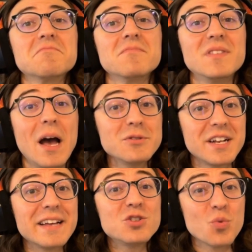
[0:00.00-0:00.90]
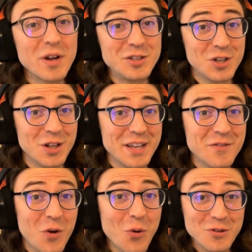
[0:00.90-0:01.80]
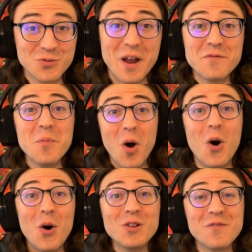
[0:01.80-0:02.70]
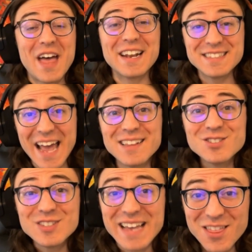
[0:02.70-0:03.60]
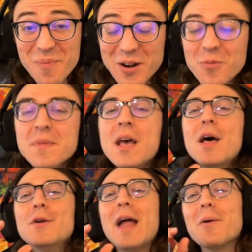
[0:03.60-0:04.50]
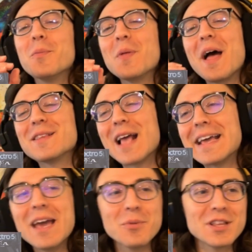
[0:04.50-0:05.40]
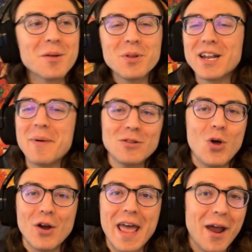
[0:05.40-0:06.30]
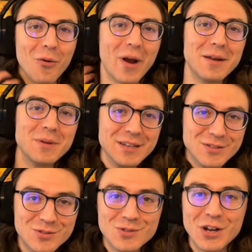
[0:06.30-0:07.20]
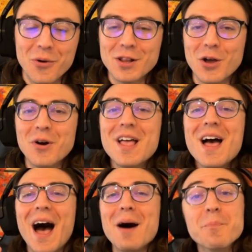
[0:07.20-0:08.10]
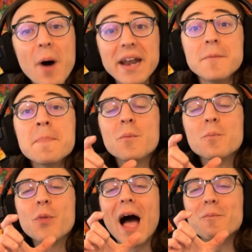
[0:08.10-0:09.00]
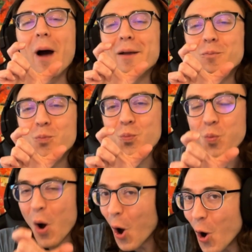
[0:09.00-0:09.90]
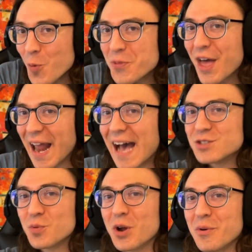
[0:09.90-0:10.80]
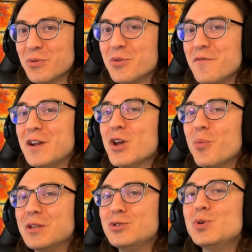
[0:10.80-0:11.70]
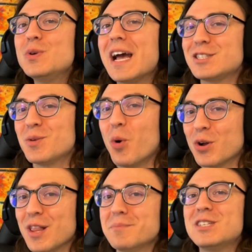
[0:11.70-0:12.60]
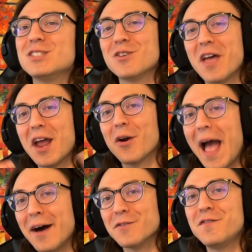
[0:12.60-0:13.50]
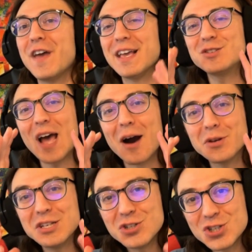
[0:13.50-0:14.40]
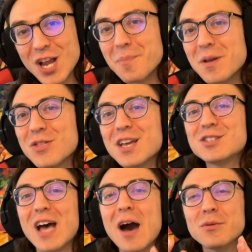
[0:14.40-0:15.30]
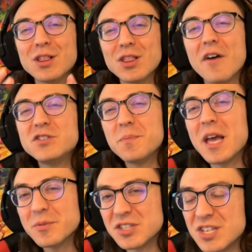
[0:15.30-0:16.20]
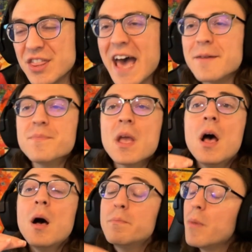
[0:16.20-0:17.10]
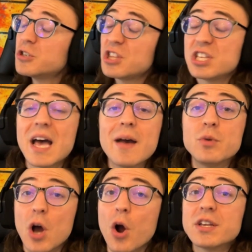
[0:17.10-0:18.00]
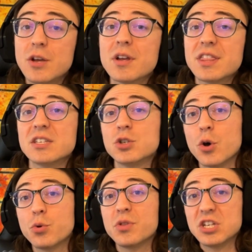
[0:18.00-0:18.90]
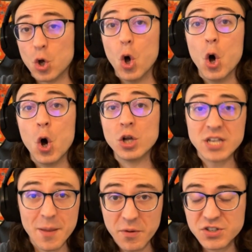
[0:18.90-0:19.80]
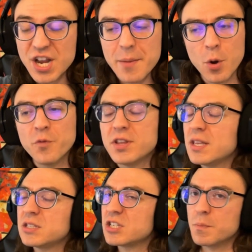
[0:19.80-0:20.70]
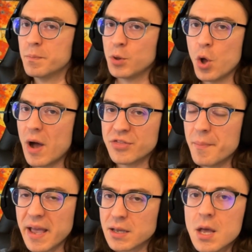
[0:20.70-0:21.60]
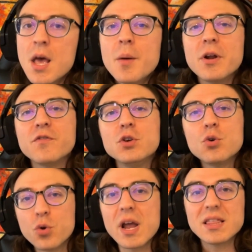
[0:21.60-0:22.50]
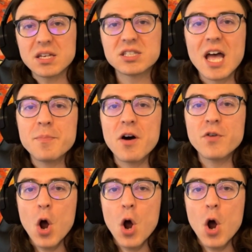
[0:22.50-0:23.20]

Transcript: That was a nice switch to clean vocals, right? From all of that intense death metal. Now, I can't really complain about long hair, right? Because, you know, hello. But I hope that as we're going through the video, we do get some more glimpses of hair out of face, how he's shaping things. I would love to be able to see that. Most of the time, we are hearing things go through this type of shape. Hopefully this doesn't blow out the mic. But if you create this type of